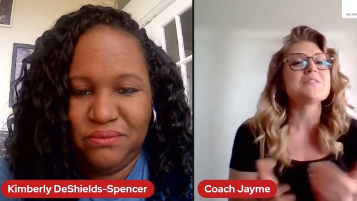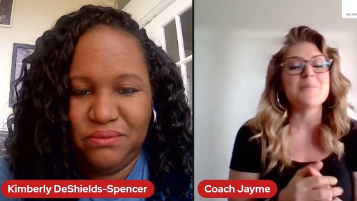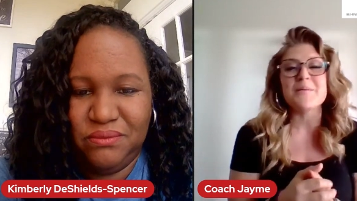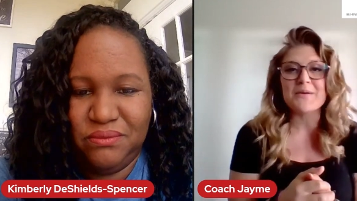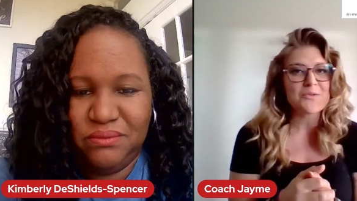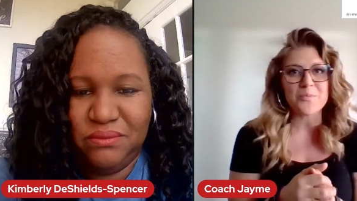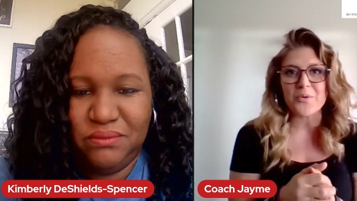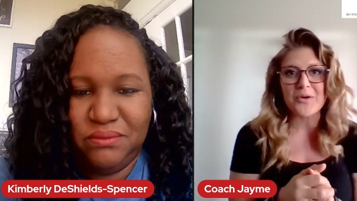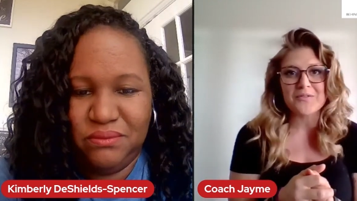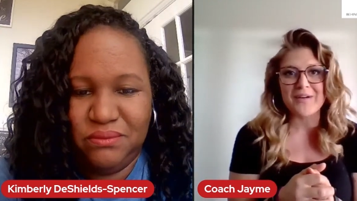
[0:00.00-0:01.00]
Speaker 1: to be
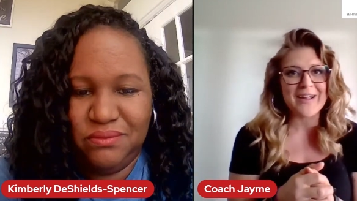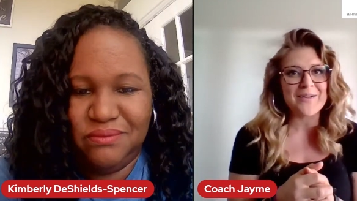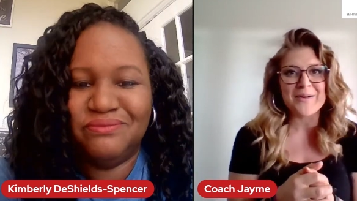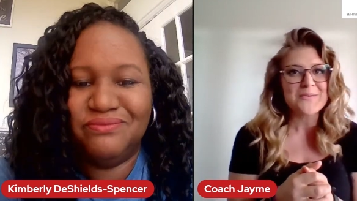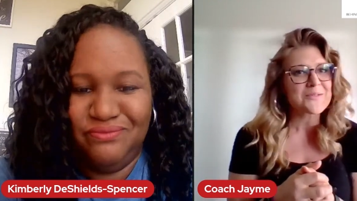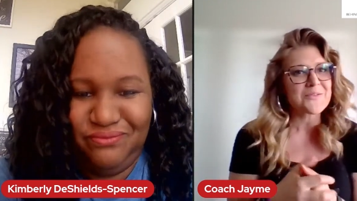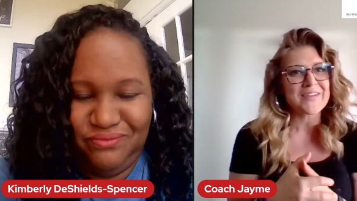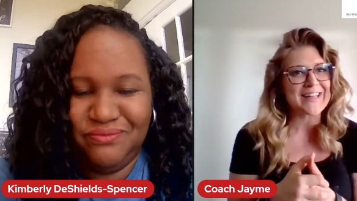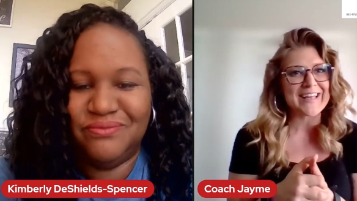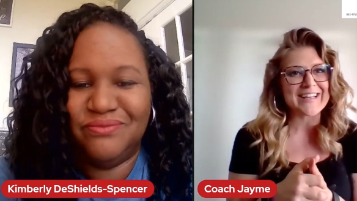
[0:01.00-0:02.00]
miserable, right? We don't serve a
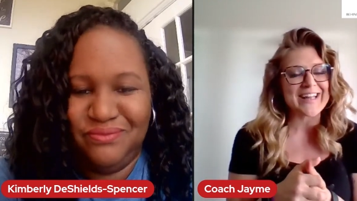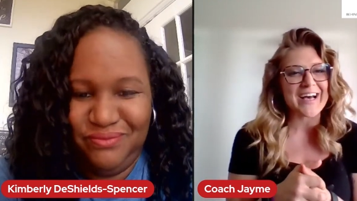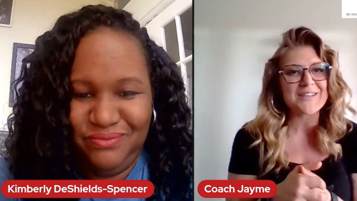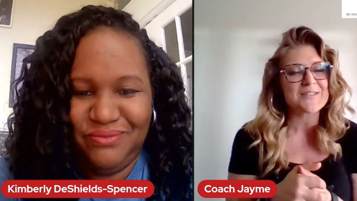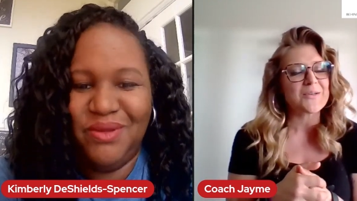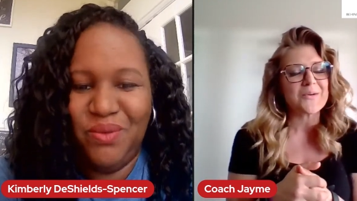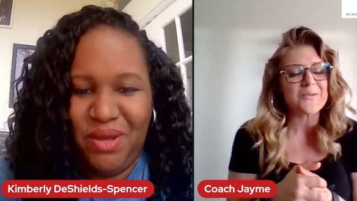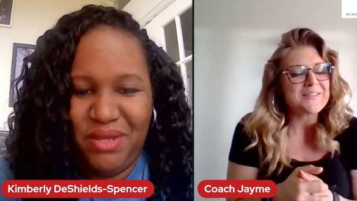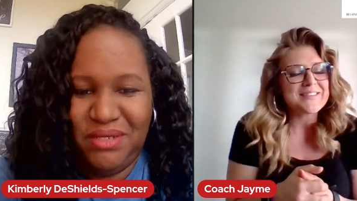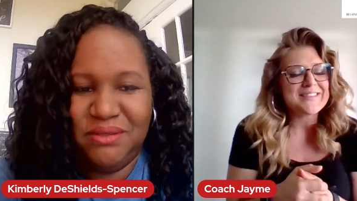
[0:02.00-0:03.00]
God like that.
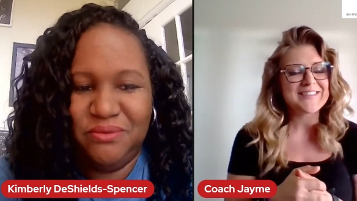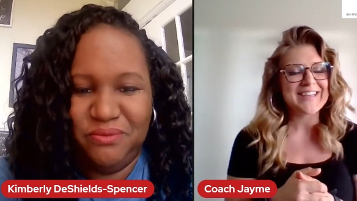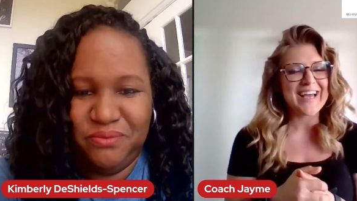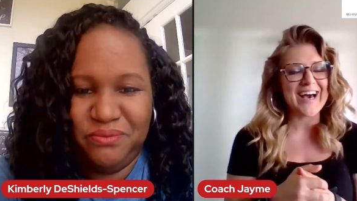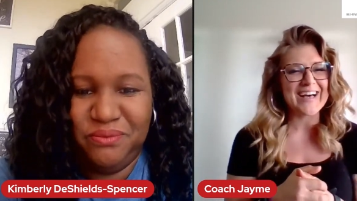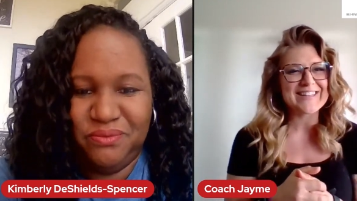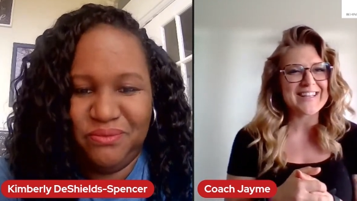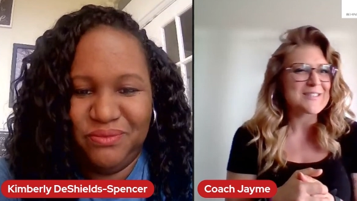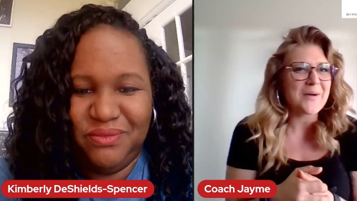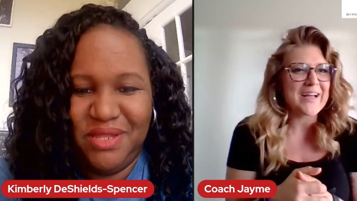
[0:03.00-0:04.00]
So mm-hmm. yeah,
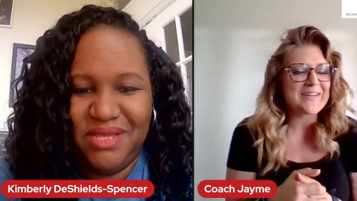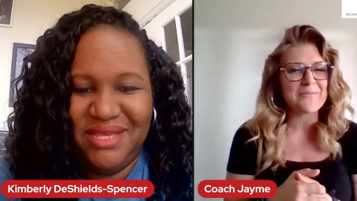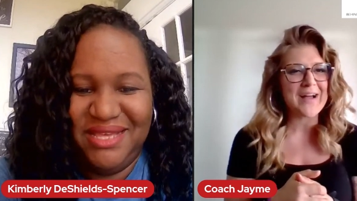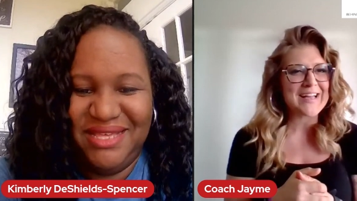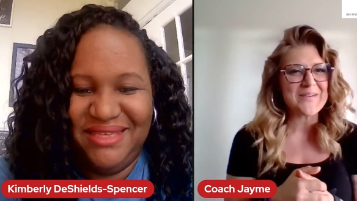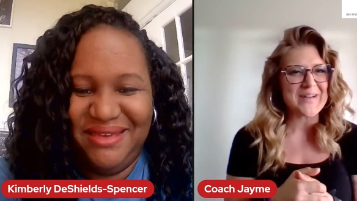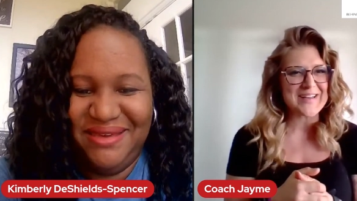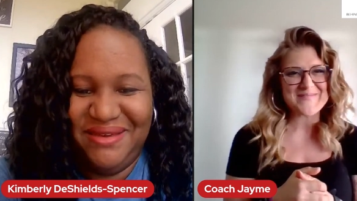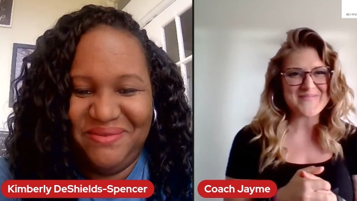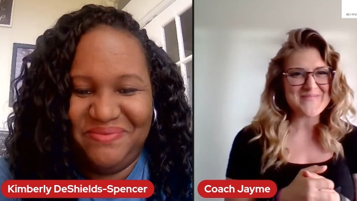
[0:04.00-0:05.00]
that's why why I do
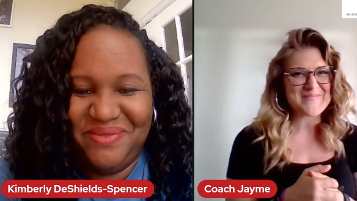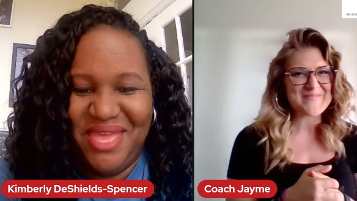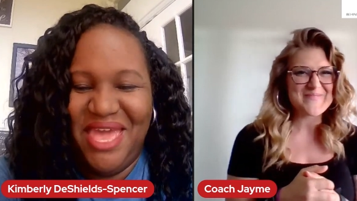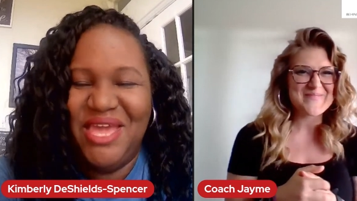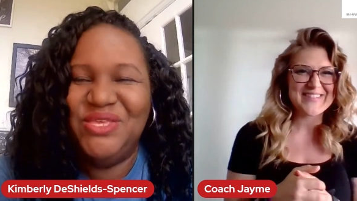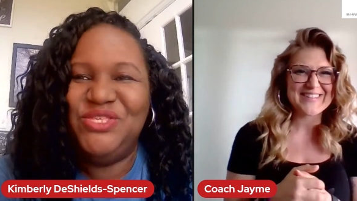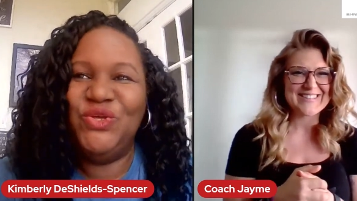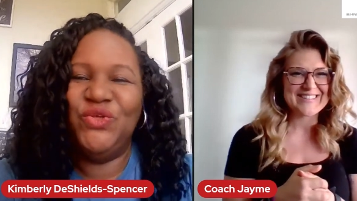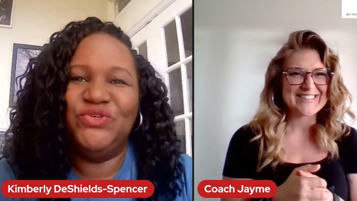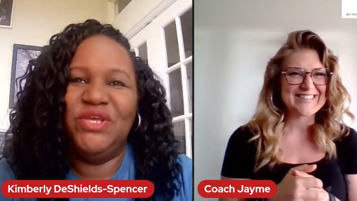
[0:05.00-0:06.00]
it.
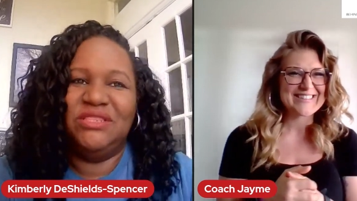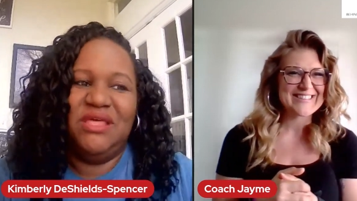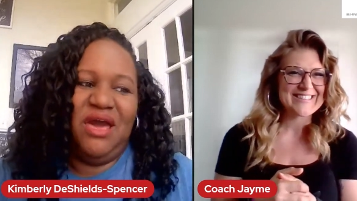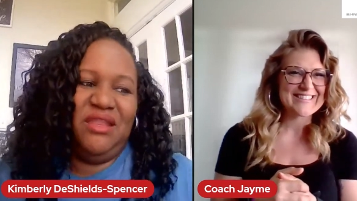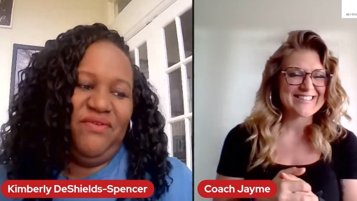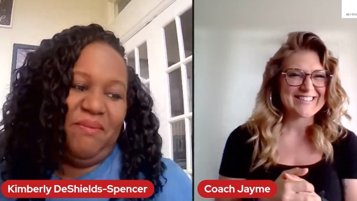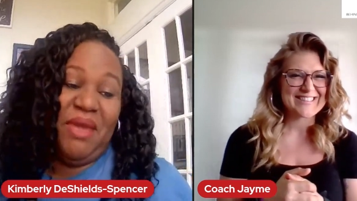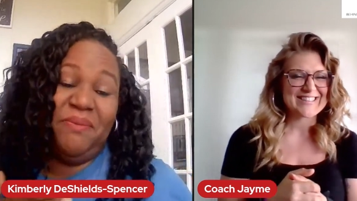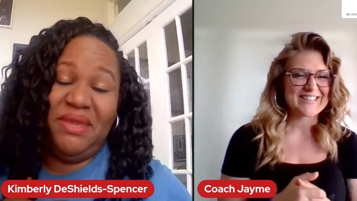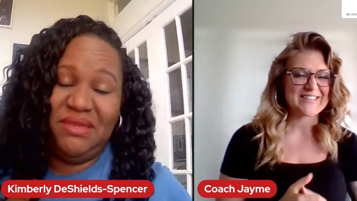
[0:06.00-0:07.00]
Speaker 2: You know, there's a lot
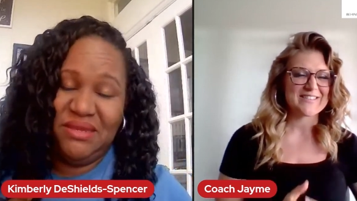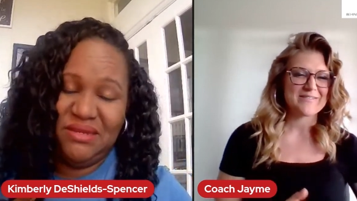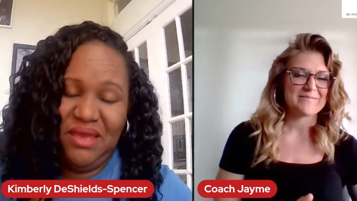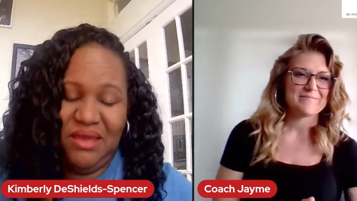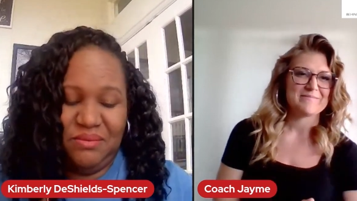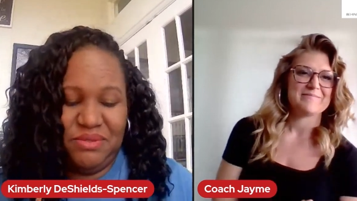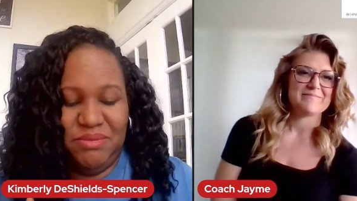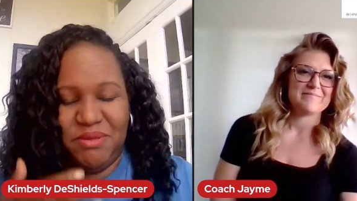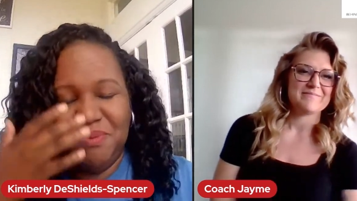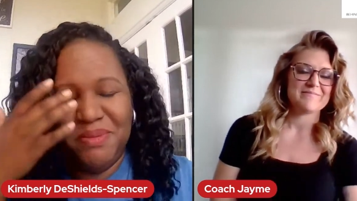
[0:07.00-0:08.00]
of, in my opinion,
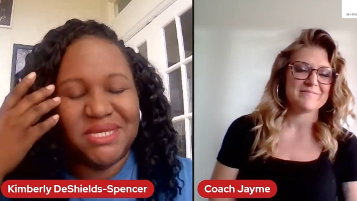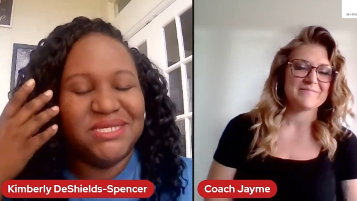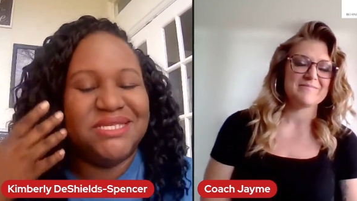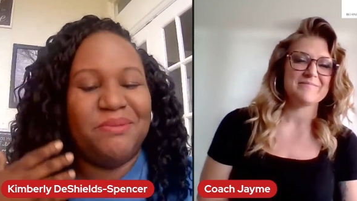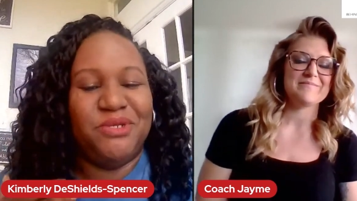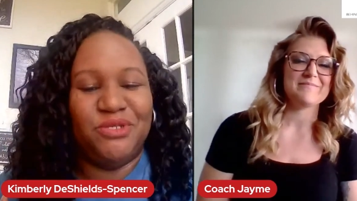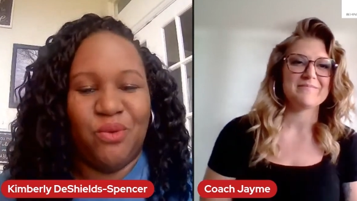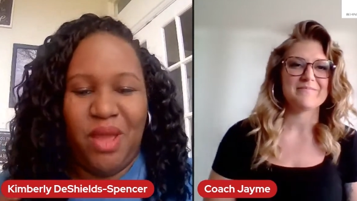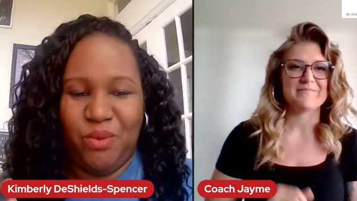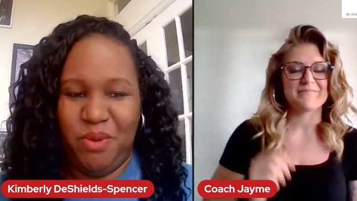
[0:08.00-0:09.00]
um, sometimes
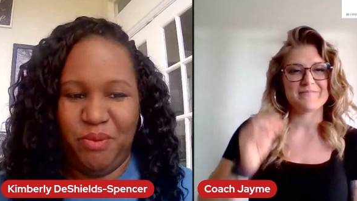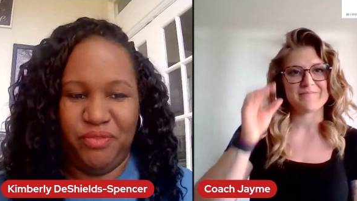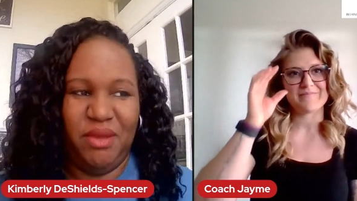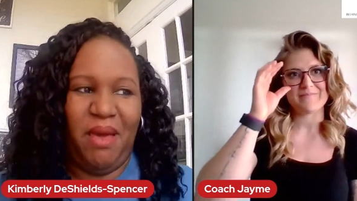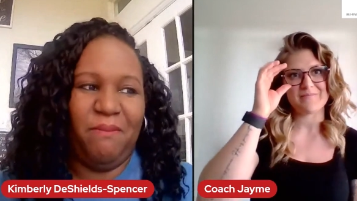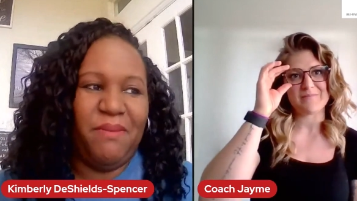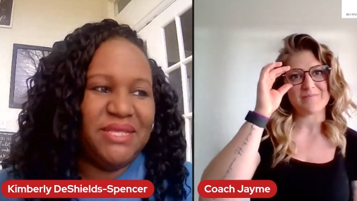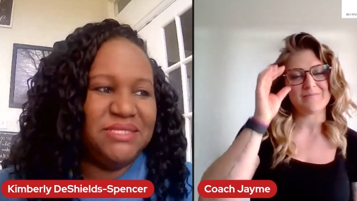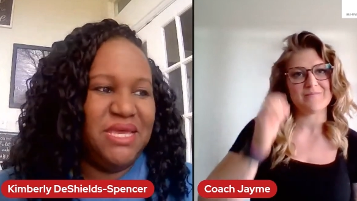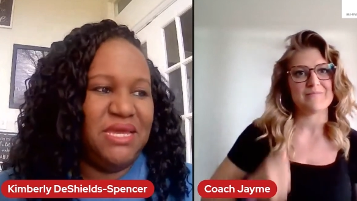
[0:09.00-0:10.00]
misconceptions around when people think
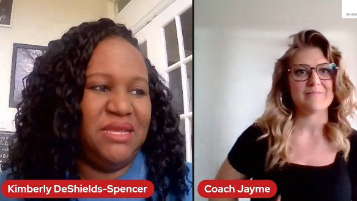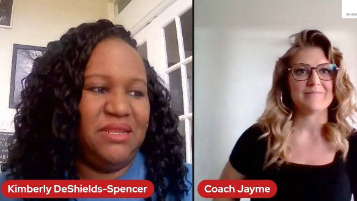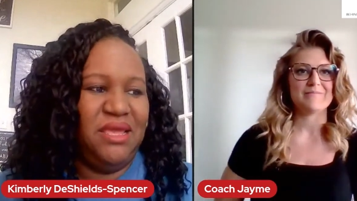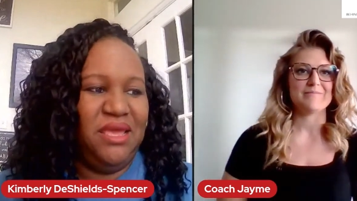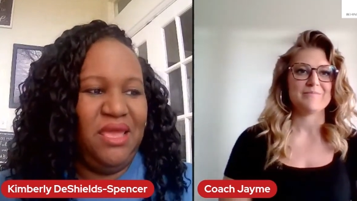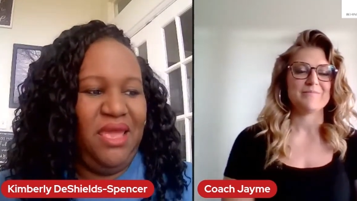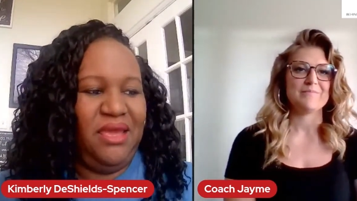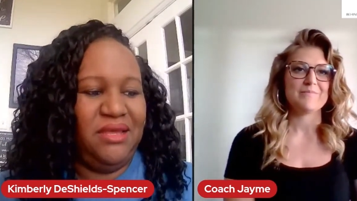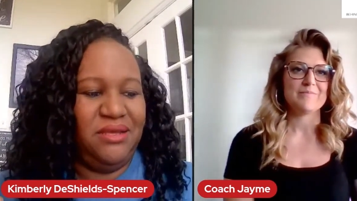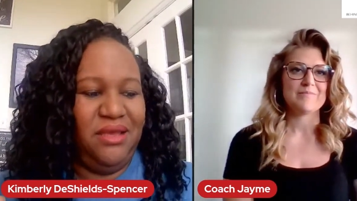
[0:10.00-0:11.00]
about mindset and
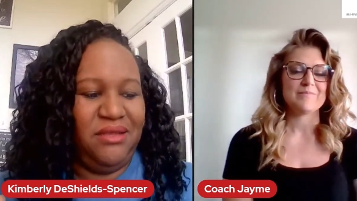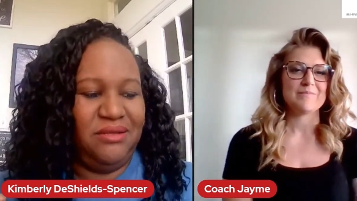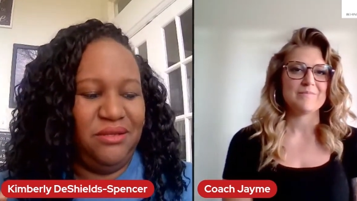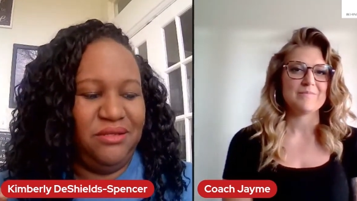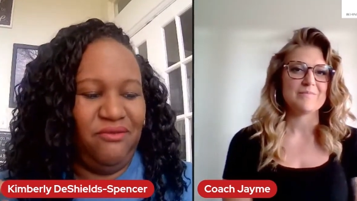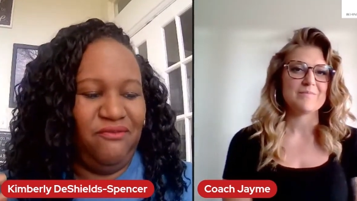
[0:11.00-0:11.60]
and and